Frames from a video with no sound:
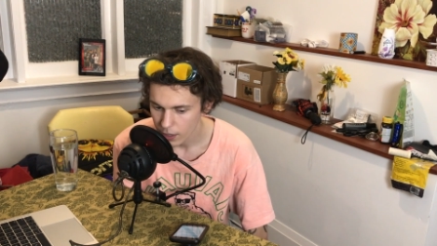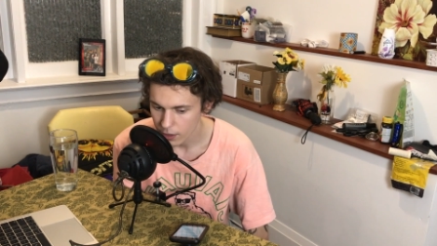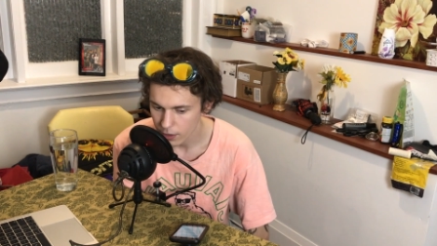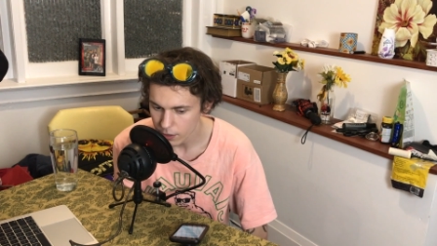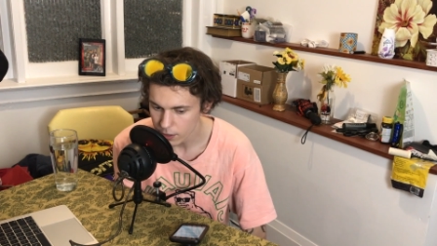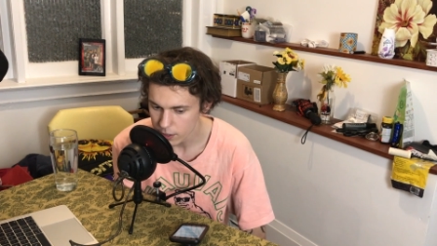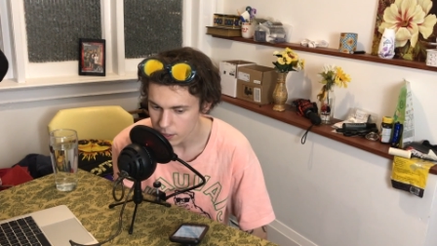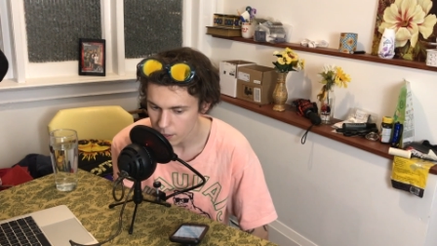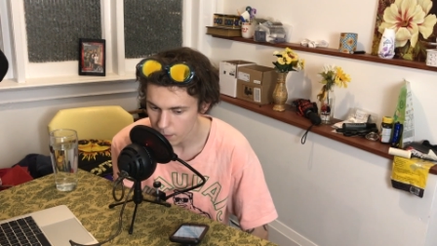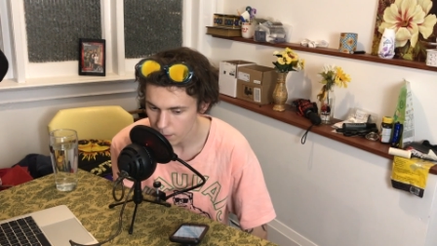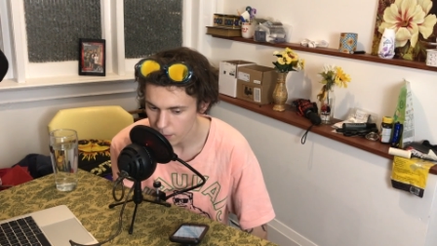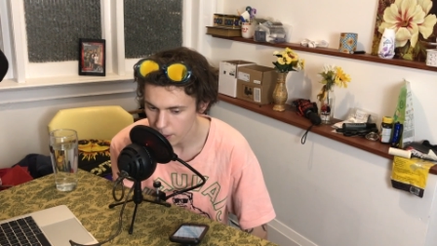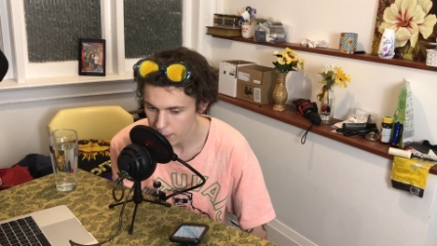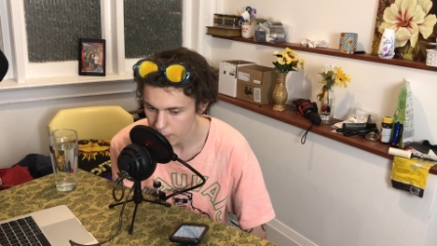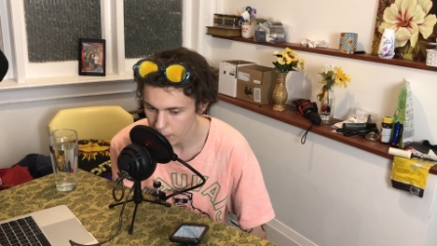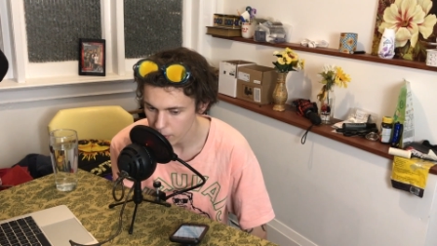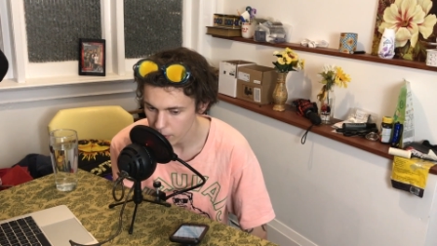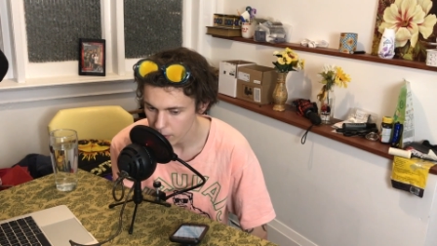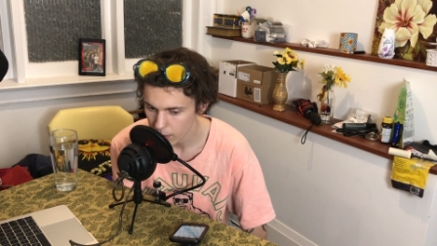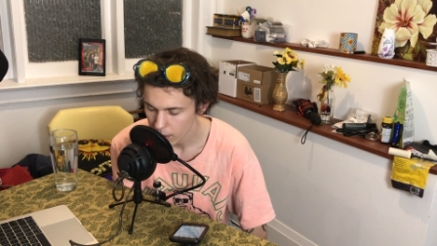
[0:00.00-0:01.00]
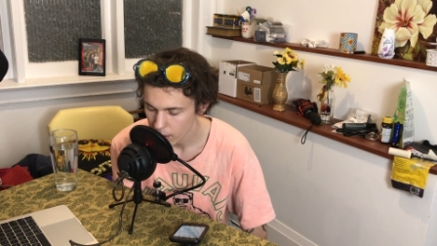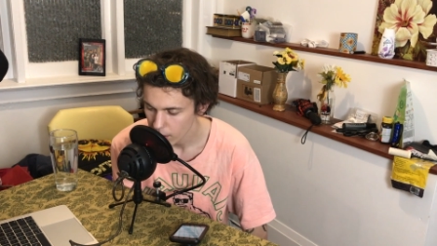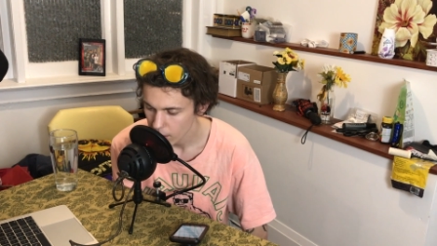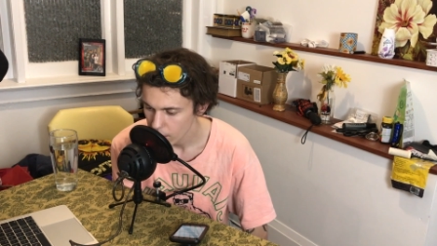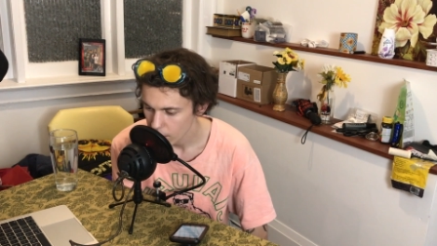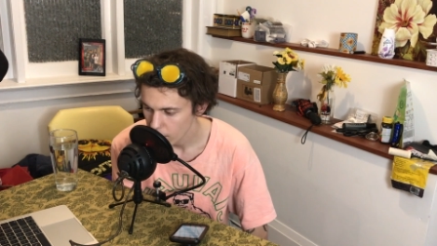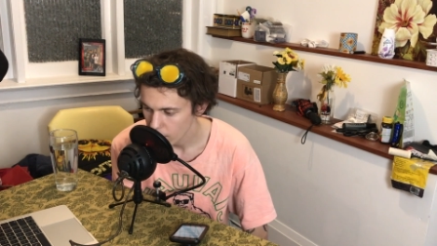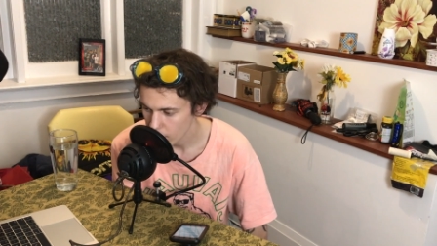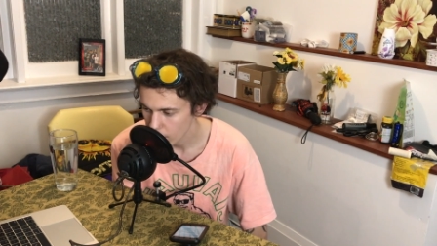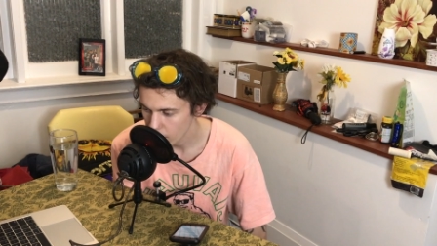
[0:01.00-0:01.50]
there's some people
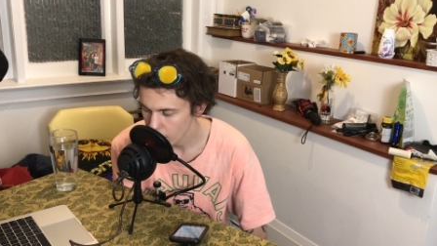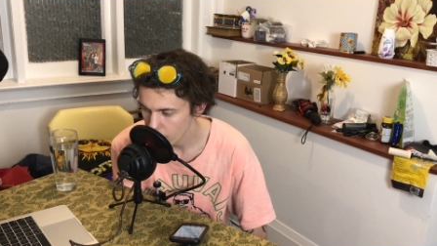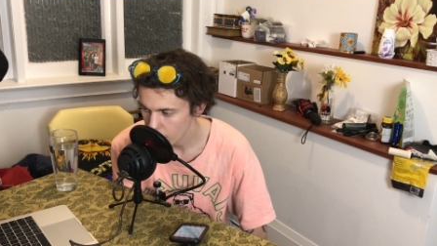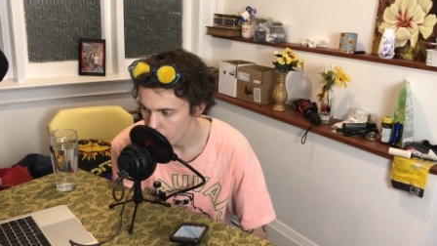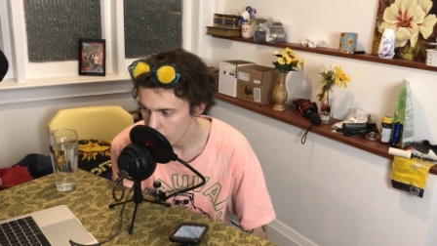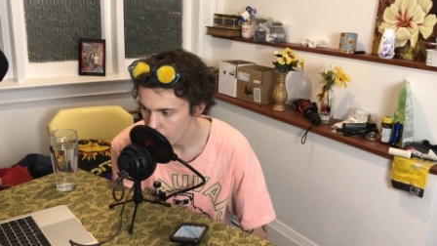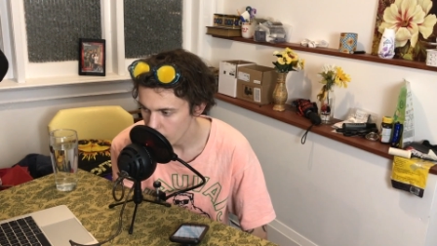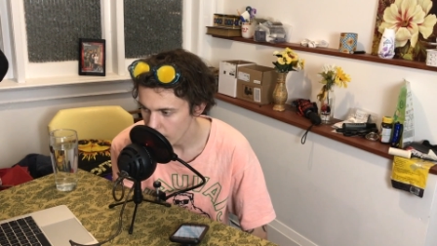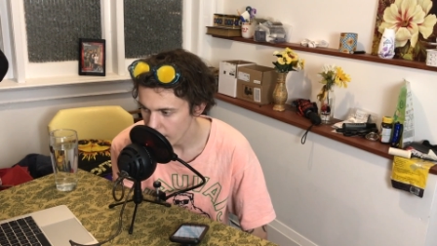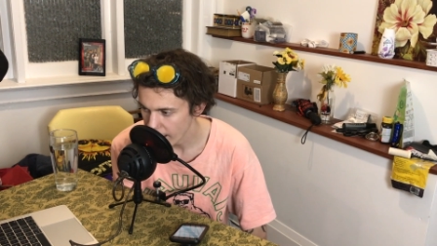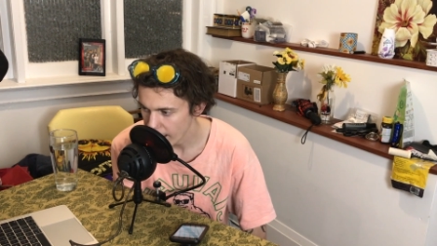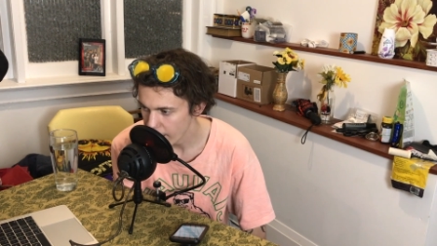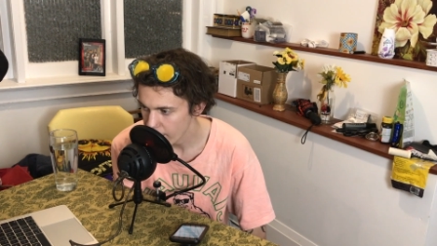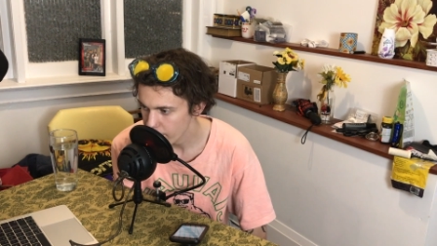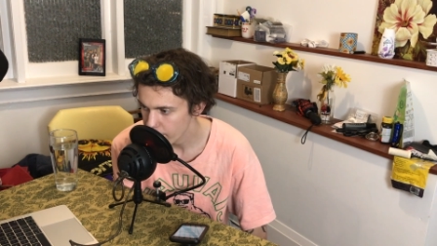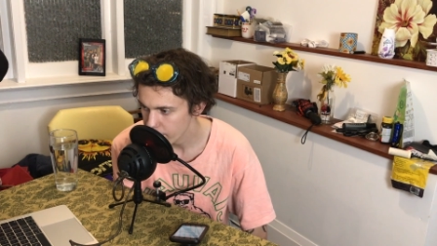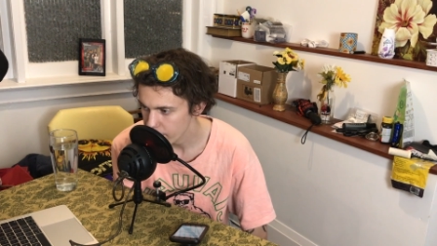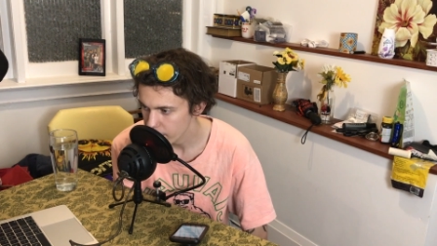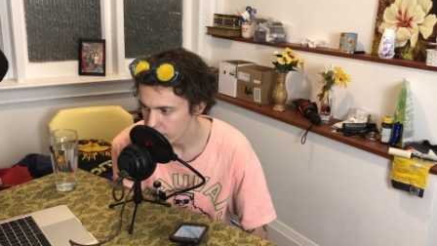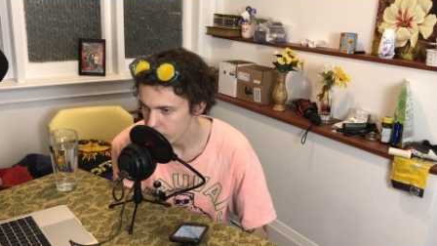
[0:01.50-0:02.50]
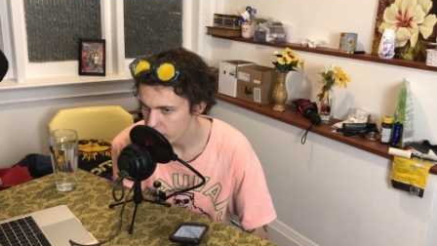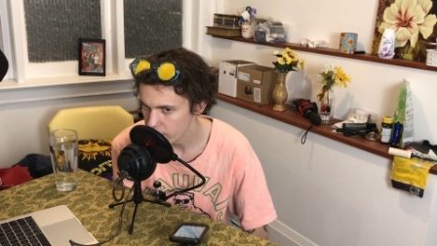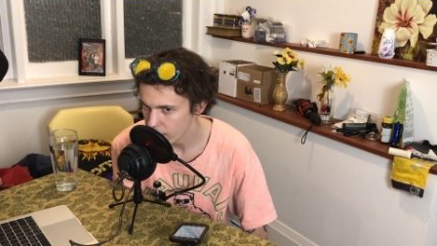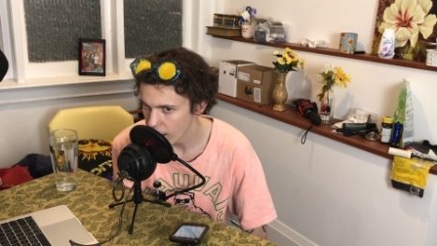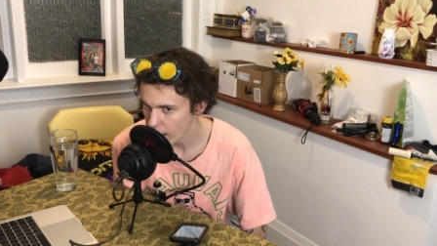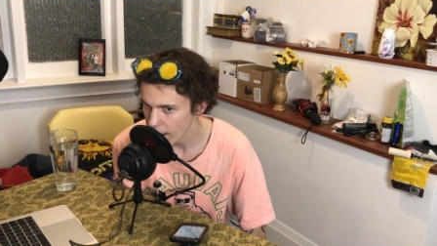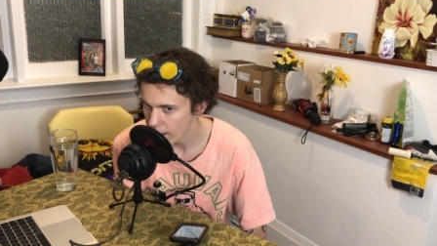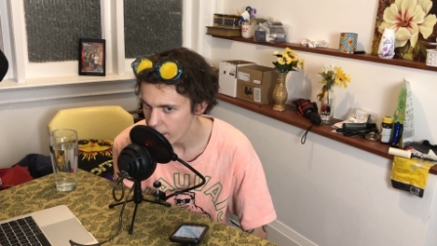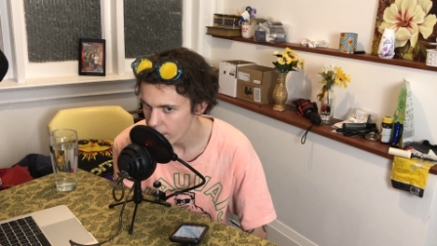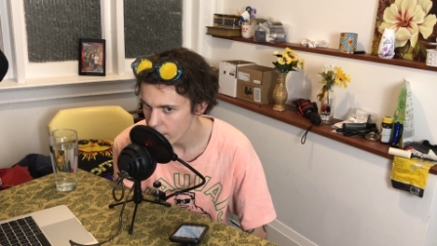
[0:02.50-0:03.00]
who have
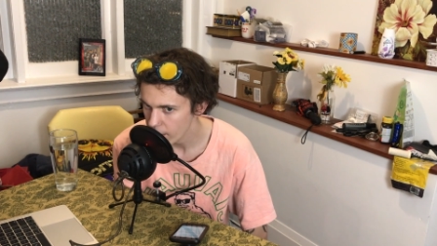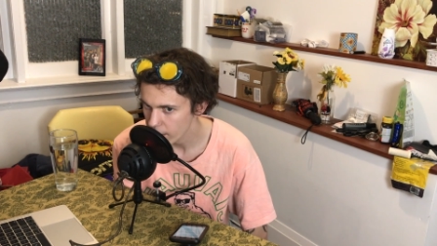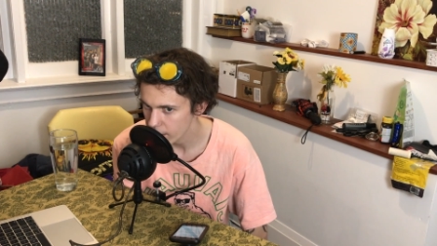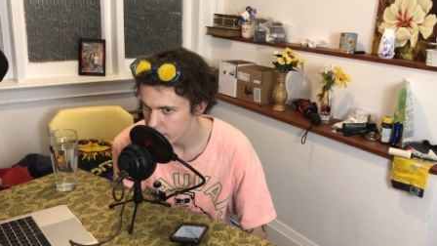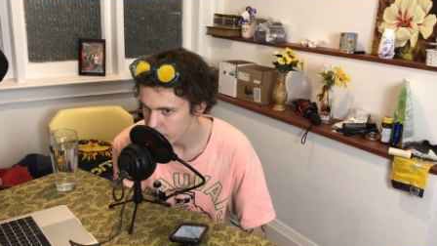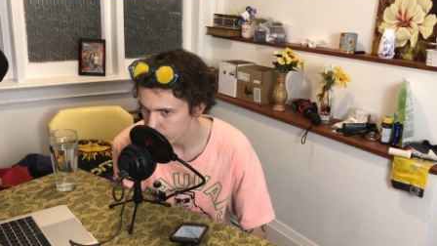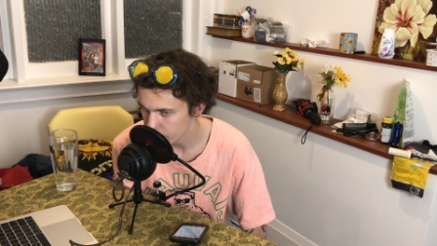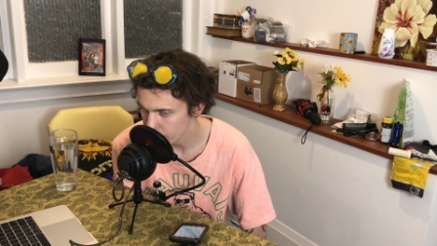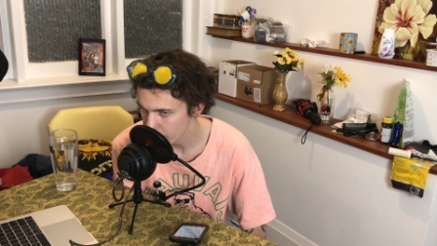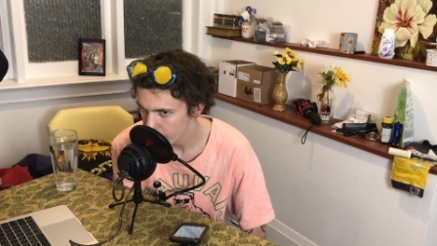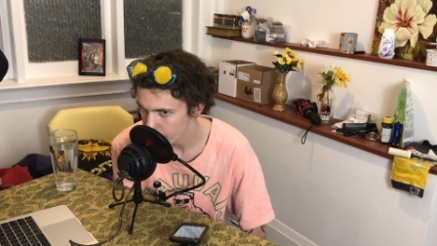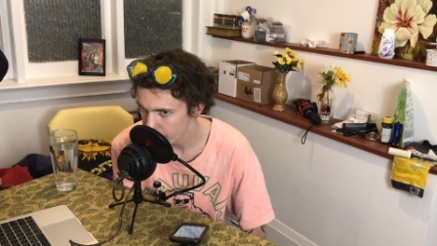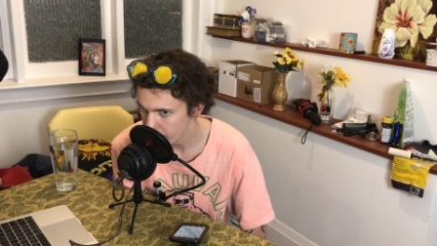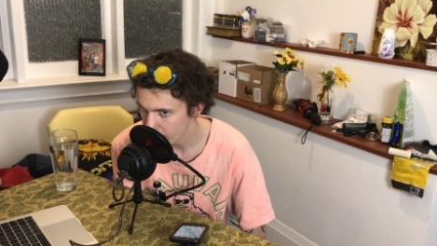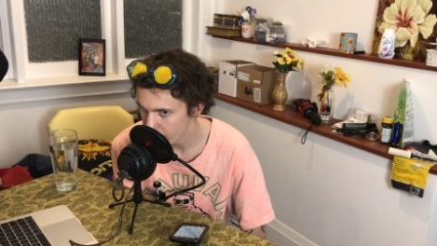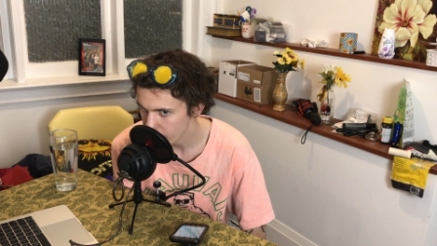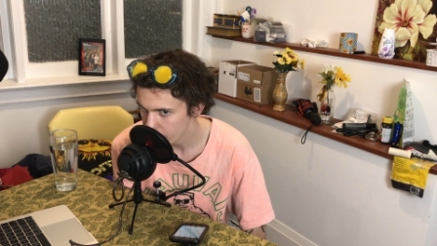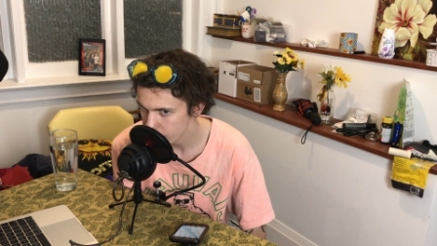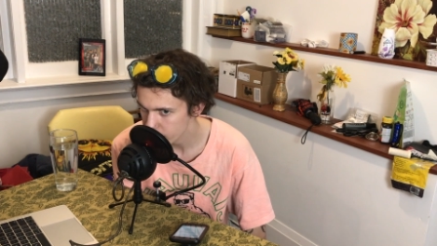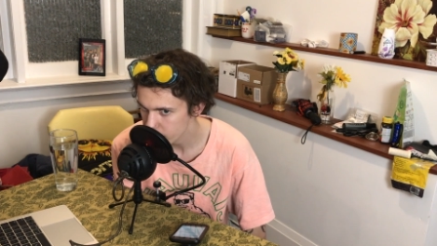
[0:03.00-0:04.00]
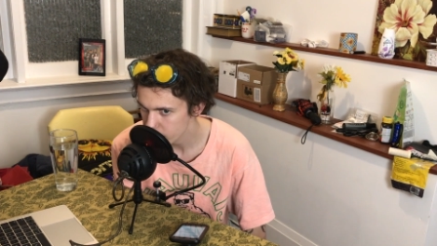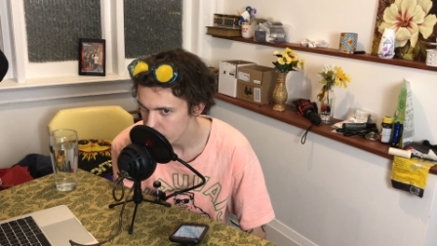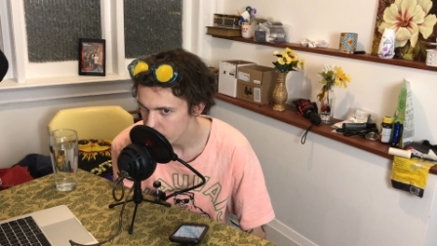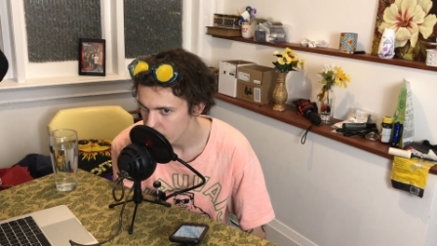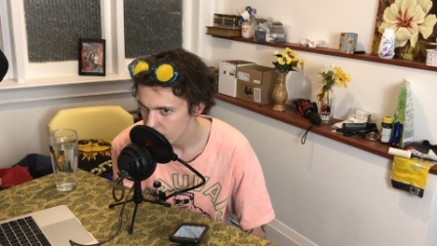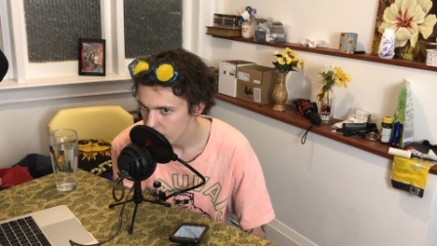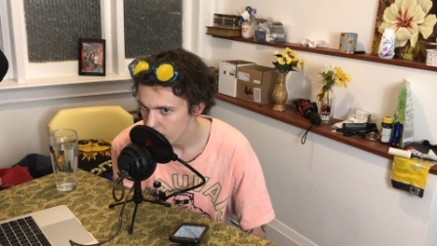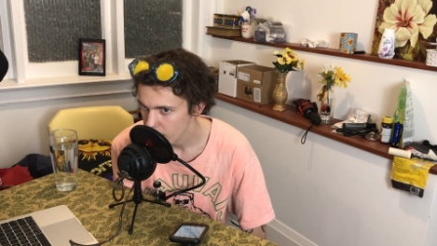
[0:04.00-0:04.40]
entire Instagram accounts